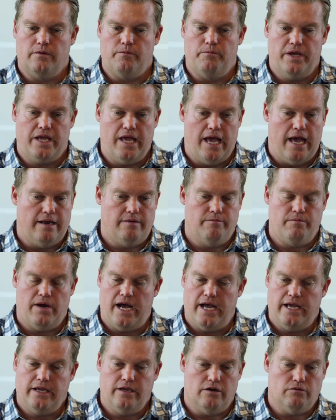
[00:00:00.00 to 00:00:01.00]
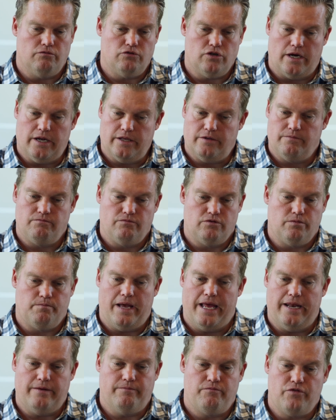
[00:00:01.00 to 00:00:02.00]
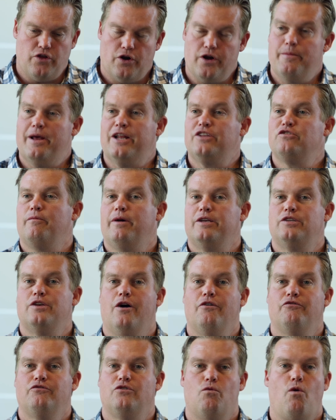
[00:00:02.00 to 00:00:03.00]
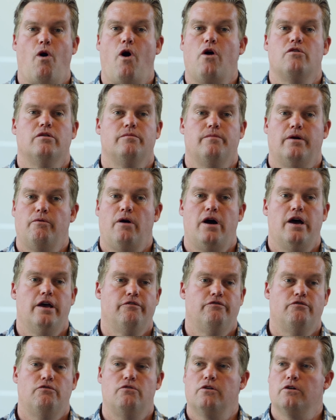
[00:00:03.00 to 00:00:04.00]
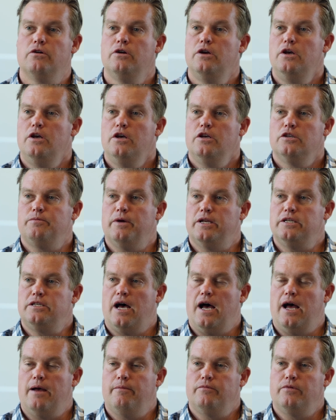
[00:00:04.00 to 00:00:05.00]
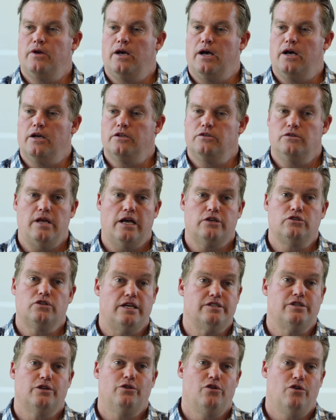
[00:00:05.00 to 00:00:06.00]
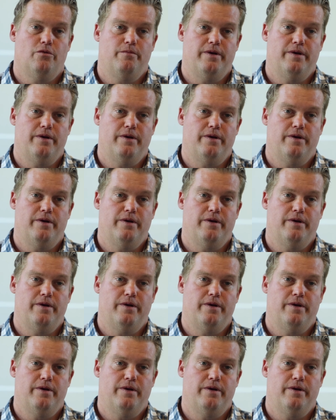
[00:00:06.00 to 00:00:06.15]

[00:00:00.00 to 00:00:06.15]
began by trying to spend 30 minutes for myself to walk with my wife or spend time exercising a little